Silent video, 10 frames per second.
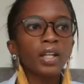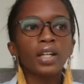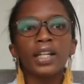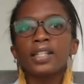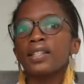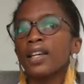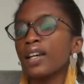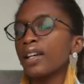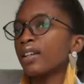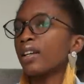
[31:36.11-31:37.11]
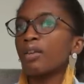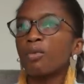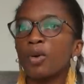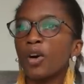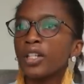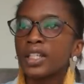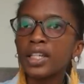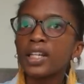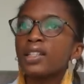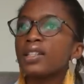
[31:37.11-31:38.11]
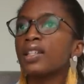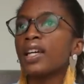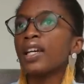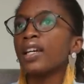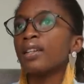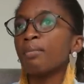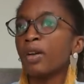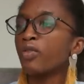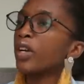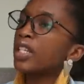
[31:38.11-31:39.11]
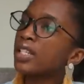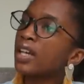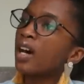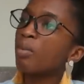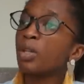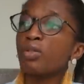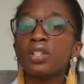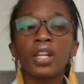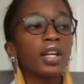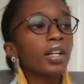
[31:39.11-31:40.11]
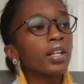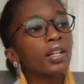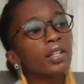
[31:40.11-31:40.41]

let's say we're on a date and my friends come and they